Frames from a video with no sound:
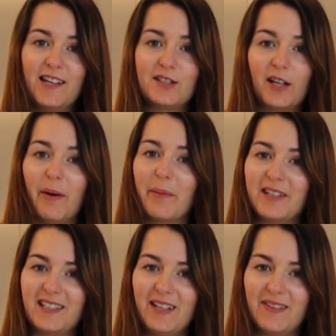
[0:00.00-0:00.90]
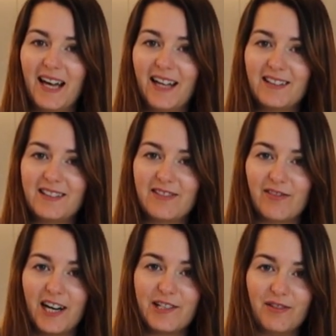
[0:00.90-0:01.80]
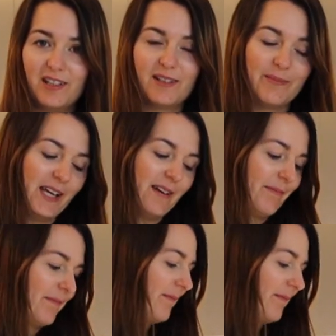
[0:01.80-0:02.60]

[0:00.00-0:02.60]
So I'm going to leave that to rise for a little bit.